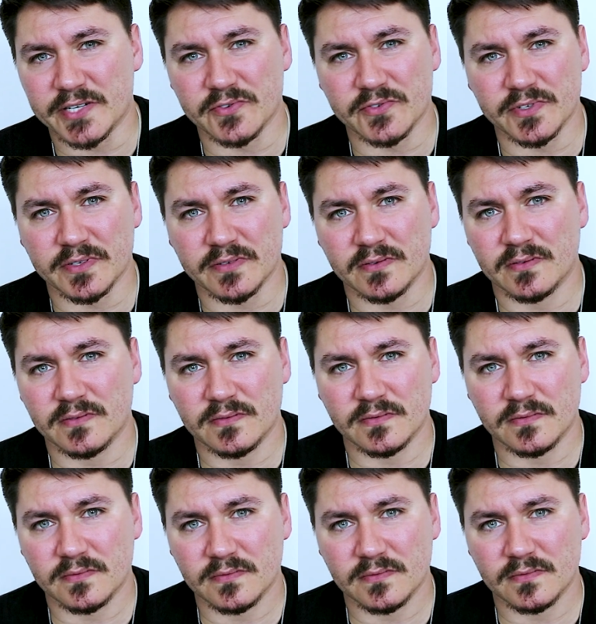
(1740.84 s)
children.
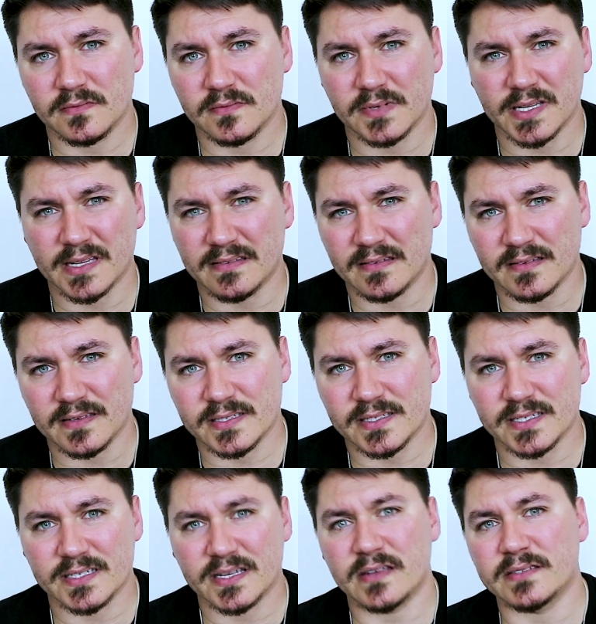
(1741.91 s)
It's
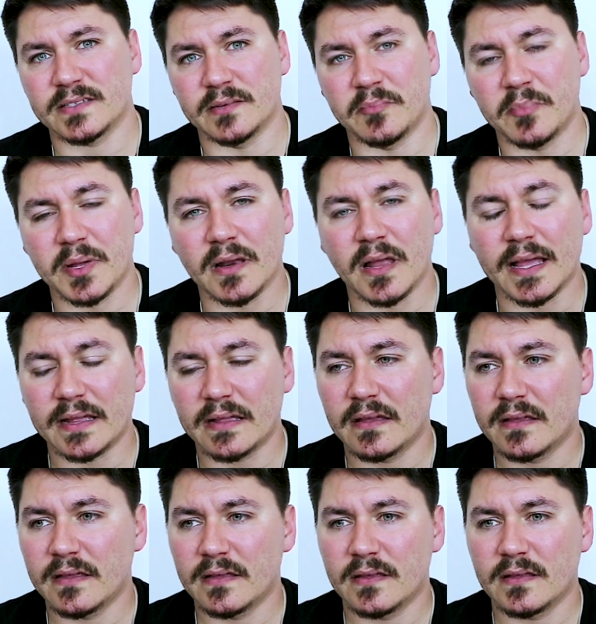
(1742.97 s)
disgusting, but like
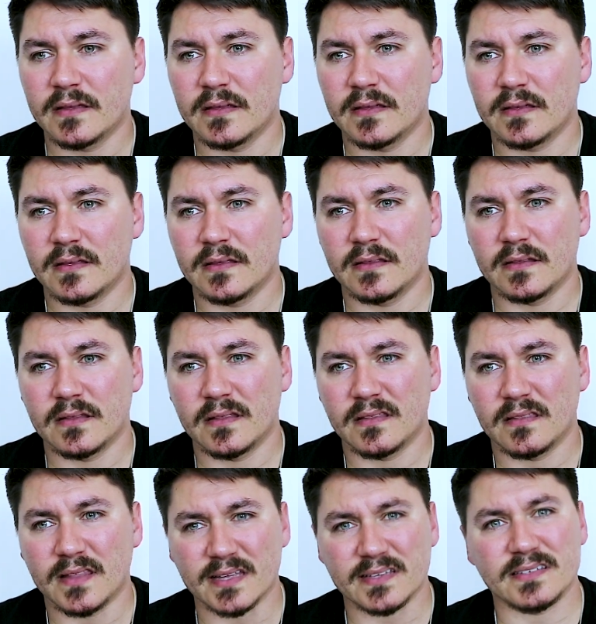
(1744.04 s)

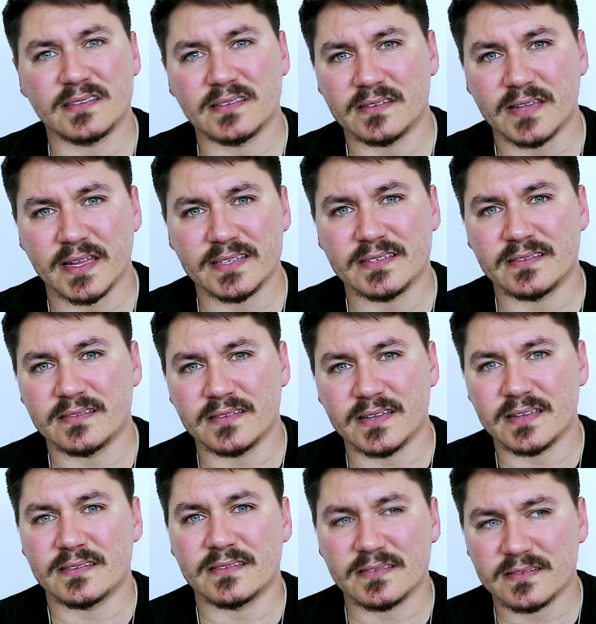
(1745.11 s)
that's
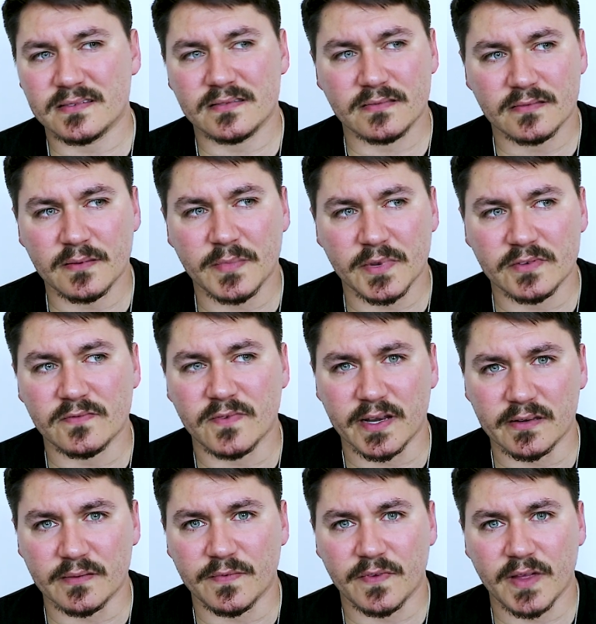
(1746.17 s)
the most
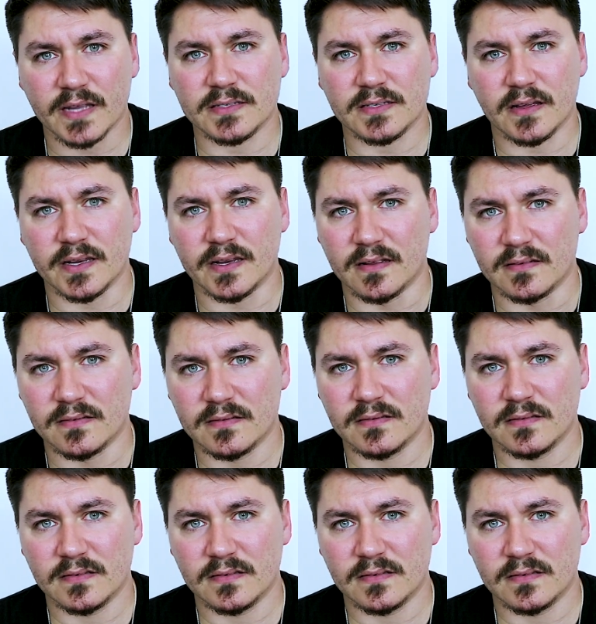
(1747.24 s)
random fact I know.